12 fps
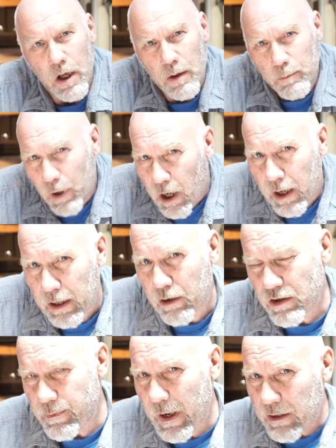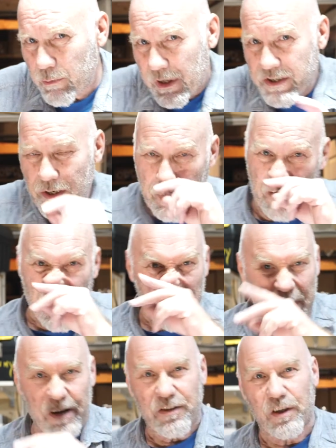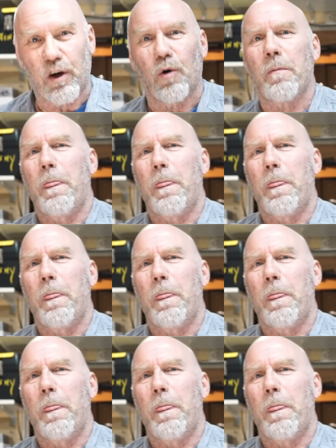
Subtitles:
But it goes back to what I said about 5 minutes ago.